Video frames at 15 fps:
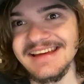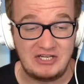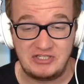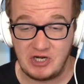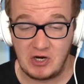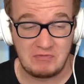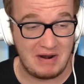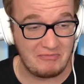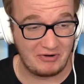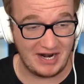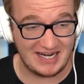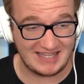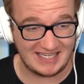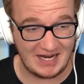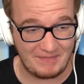I don't remember
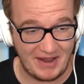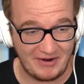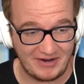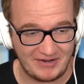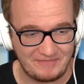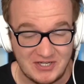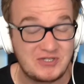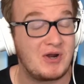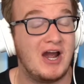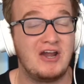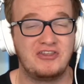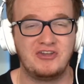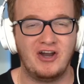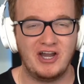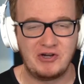anything about it, so
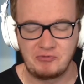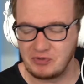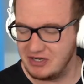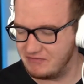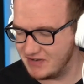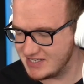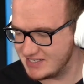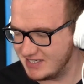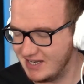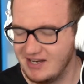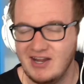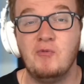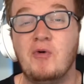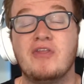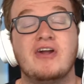I thought I'd
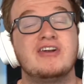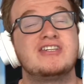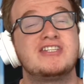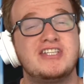revisit it with our